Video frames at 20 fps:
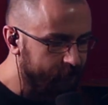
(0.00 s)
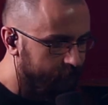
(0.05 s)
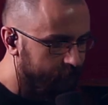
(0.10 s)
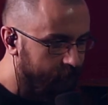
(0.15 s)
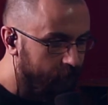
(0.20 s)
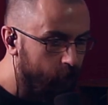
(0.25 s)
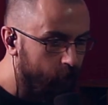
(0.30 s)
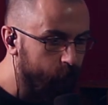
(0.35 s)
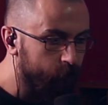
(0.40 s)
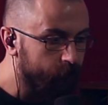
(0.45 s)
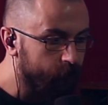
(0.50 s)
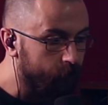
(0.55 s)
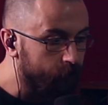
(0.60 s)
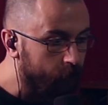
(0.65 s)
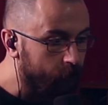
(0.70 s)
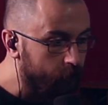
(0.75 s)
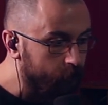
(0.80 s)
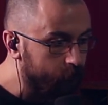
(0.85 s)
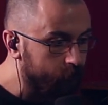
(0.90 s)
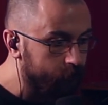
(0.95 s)
Yeah, with the
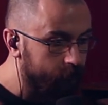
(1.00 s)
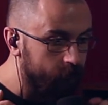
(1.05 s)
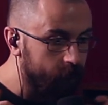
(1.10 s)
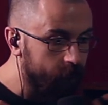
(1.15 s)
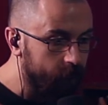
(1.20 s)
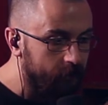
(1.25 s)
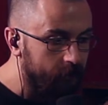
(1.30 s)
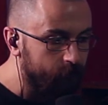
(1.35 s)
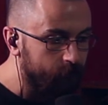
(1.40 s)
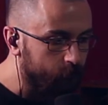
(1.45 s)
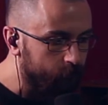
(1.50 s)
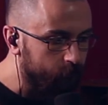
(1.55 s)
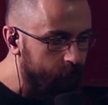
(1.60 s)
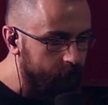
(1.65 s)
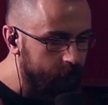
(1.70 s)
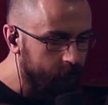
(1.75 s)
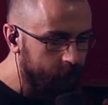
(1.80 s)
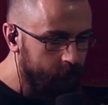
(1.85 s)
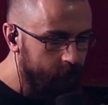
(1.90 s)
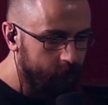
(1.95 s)
vocals in general,
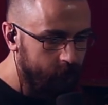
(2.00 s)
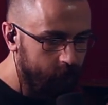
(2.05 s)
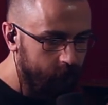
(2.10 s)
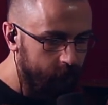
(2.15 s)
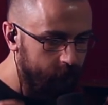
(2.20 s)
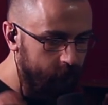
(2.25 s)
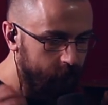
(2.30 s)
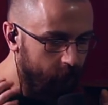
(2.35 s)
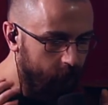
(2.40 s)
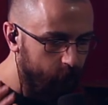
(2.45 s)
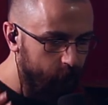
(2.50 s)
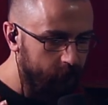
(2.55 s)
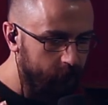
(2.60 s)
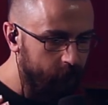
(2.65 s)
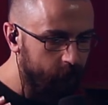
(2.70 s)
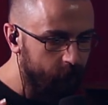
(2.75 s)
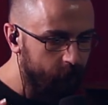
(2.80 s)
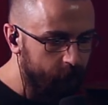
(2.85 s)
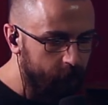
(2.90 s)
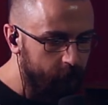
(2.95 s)
the
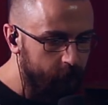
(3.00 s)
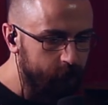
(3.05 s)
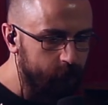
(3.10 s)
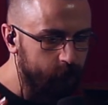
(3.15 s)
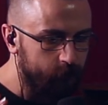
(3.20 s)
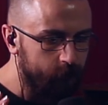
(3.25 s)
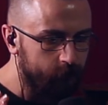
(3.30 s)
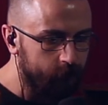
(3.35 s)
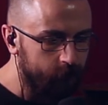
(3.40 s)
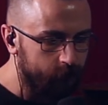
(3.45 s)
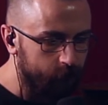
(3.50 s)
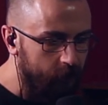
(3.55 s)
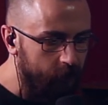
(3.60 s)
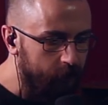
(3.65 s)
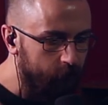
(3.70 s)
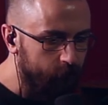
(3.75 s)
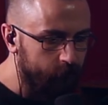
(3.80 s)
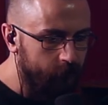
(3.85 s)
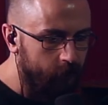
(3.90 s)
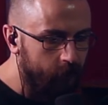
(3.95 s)
doubling on the vocals,
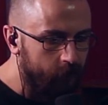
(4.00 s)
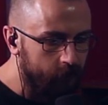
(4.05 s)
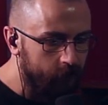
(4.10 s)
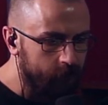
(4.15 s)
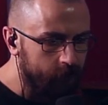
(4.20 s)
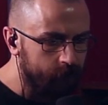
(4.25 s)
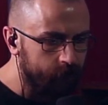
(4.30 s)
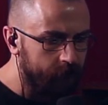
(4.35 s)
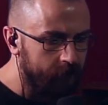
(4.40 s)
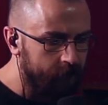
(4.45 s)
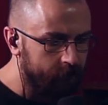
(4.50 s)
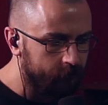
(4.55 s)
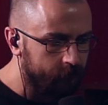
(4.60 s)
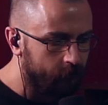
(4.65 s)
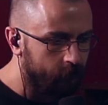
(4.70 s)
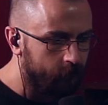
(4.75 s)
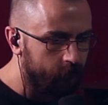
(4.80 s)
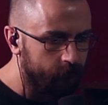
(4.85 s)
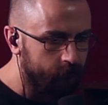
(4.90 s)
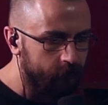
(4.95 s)
well done, and there's
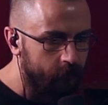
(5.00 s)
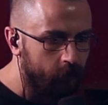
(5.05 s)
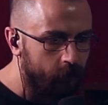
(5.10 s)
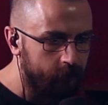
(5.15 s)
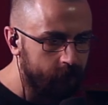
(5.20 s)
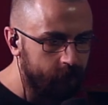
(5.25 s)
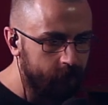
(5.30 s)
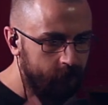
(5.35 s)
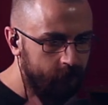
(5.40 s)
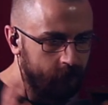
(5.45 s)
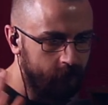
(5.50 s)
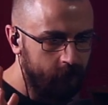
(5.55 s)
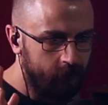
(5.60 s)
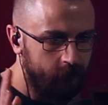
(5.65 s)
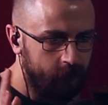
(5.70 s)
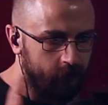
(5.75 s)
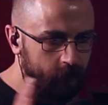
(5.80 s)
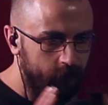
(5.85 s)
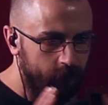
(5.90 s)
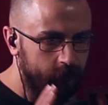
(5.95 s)
kind of a nice
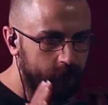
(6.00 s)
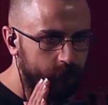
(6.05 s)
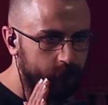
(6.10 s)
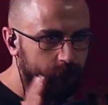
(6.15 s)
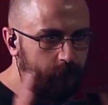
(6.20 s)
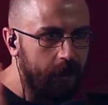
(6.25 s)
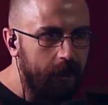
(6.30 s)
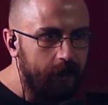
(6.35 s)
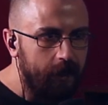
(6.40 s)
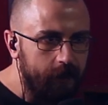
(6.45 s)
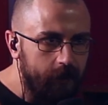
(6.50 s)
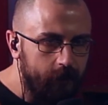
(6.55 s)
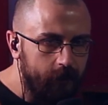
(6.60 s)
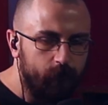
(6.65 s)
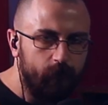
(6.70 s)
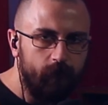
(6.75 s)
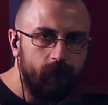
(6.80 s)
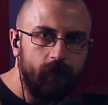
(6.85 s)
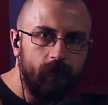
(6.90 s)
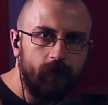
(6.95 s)
use of
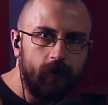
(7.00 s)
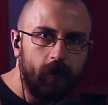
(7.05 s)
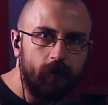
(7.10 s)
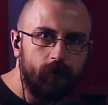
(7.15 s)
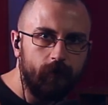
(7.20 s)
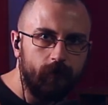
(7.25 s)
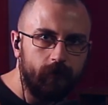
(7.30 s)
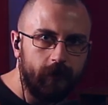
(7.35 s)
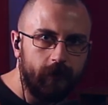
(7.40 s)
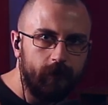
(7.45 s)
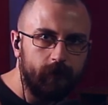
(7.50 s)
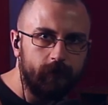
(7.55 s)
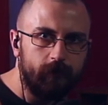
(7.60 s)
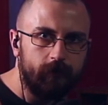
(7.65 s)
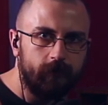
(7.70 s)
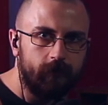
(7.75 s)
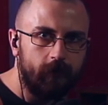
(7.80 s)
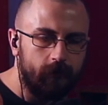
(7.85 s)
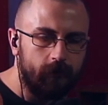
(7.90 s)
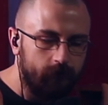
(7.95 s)
panning with the vocal
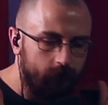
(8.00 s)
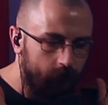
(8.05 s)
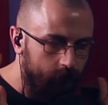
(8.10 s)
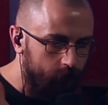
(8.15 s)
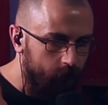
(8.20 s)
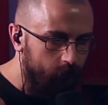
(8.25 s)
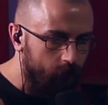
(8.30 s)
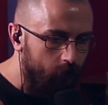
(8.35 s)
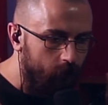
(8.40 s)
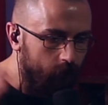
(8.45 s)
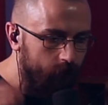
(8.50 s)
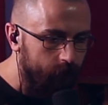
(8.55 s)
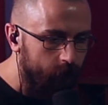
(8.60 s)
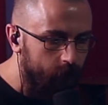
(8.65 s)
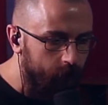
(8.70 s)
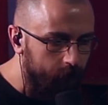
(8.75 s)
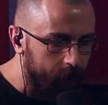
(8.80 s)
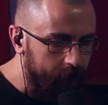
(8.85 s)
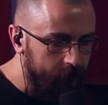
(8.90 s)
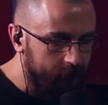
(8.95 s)
doubles on a lot of them.